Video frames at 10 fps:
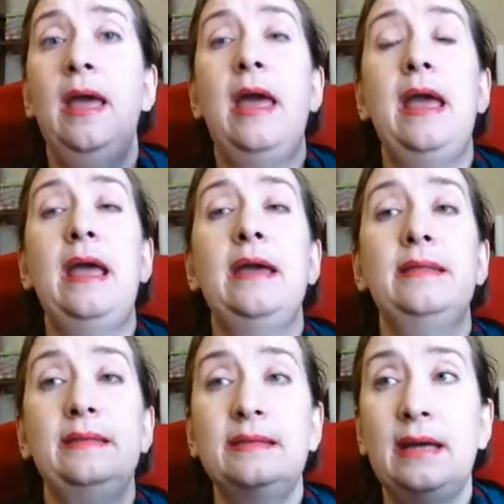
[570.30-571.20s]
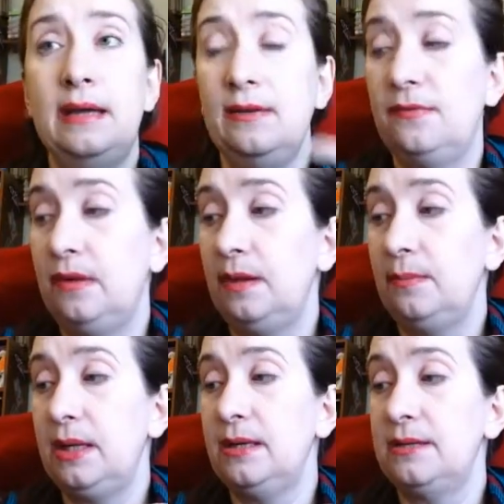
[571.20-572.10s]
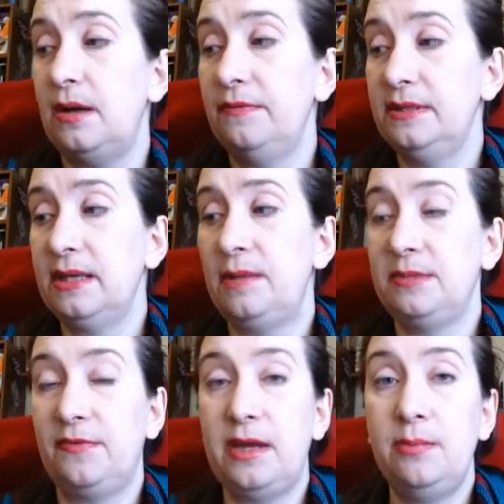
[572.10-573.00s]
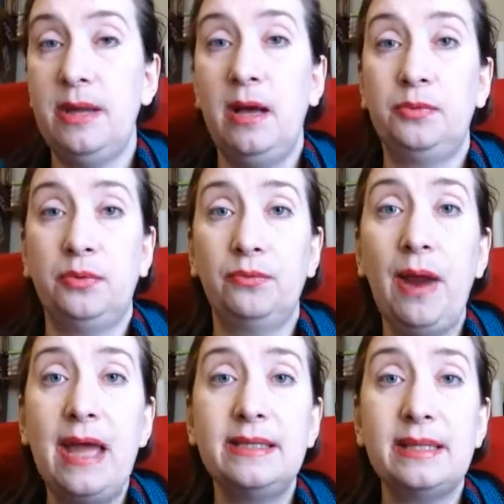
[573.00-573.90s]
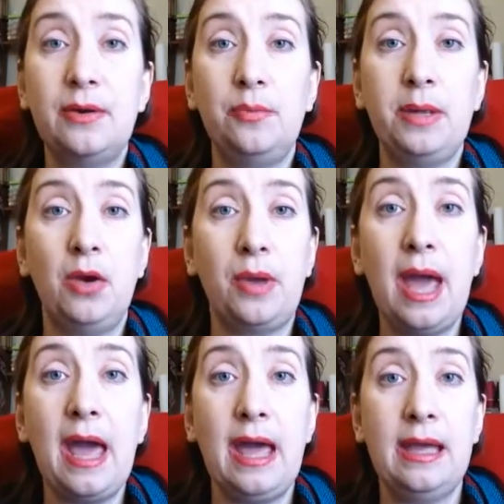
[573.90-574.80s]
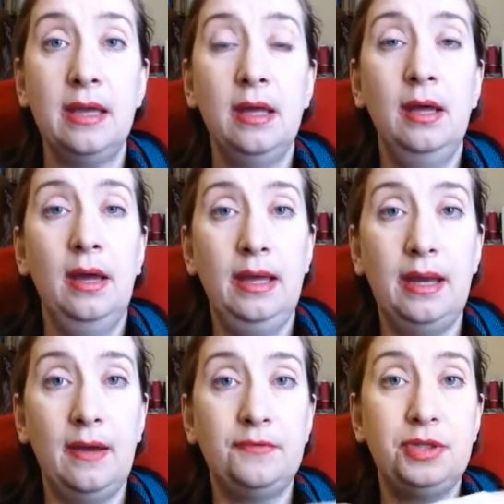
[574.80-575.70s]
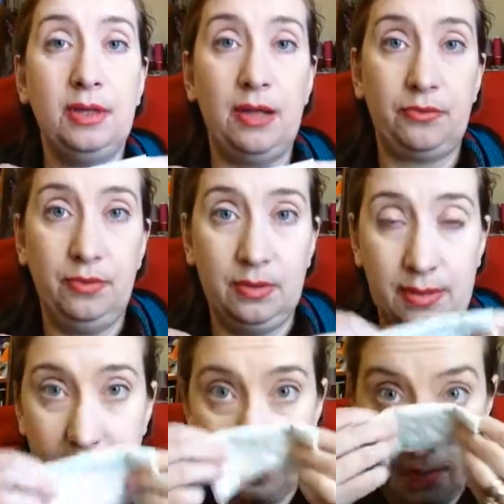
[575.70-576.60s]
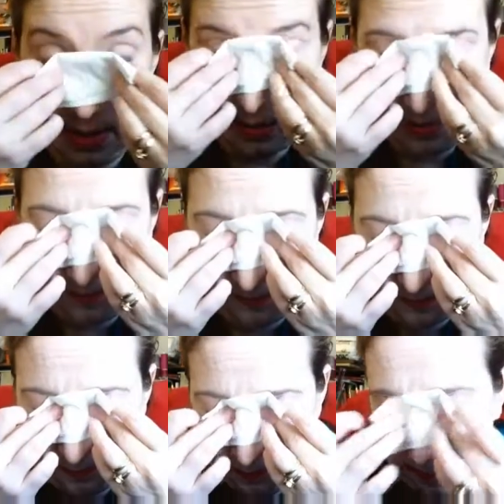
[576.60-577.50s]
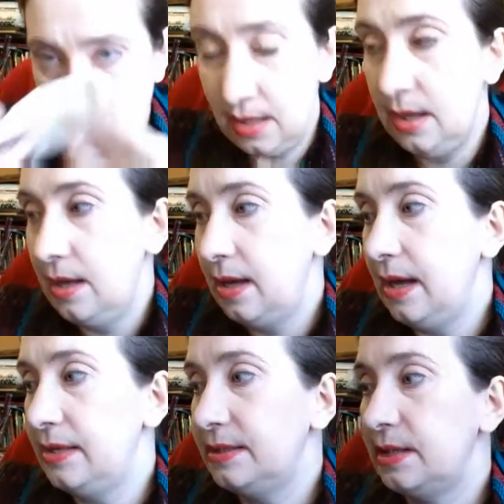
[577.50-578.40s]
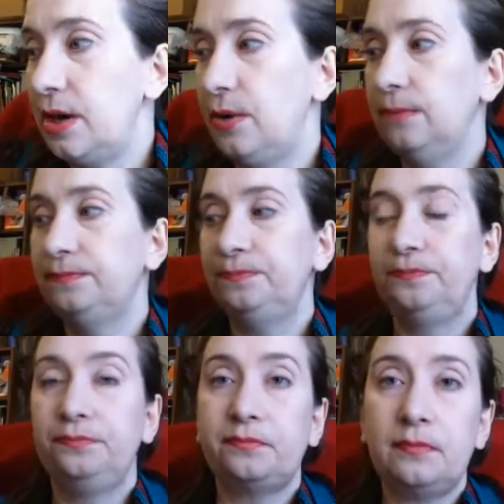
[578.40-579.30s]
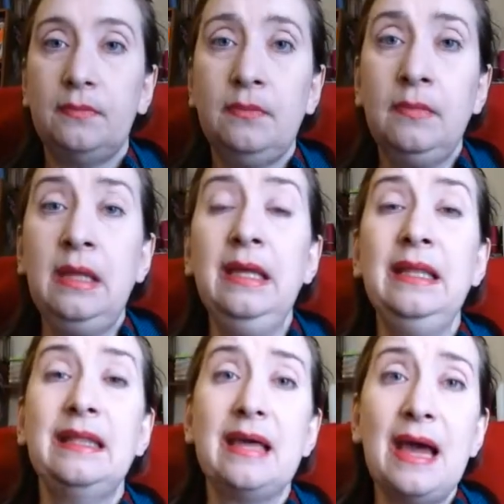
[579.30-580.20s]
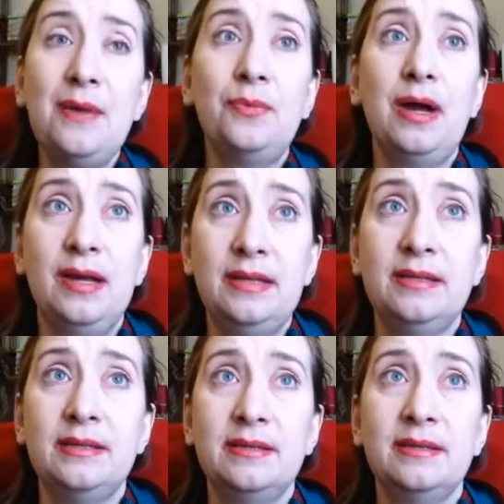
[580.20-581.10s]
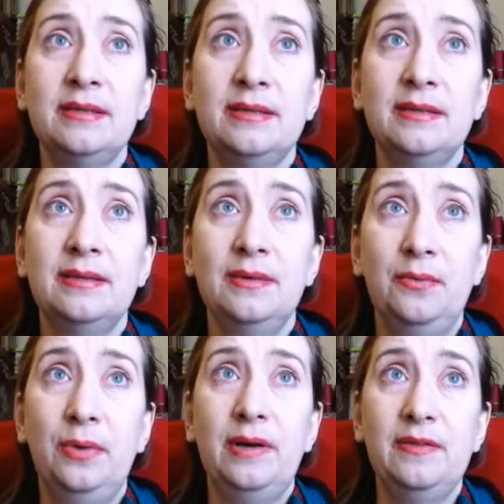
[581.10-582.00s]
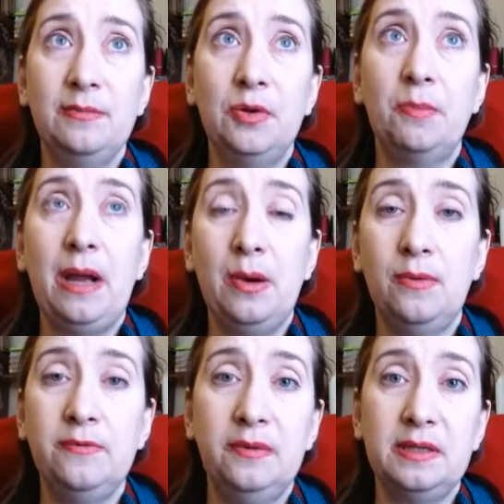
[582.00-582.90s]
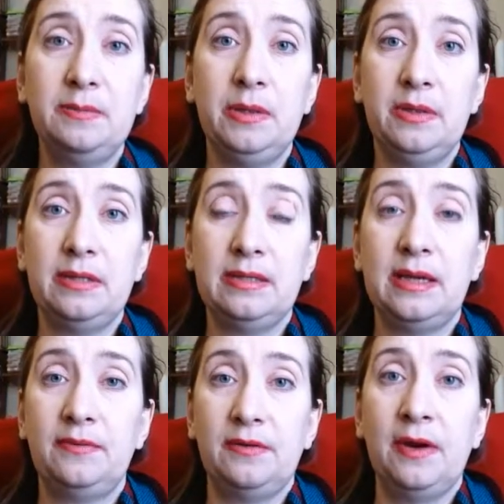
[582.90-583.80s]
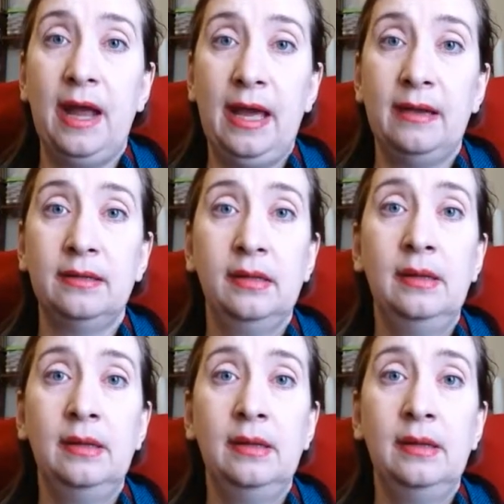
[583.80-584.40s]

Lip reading: and this kind of thing, because oftentimes if they could be helped with rent, they would be okay enough to get through to the next month. And so that was one of the more powerful experiences I've ever had.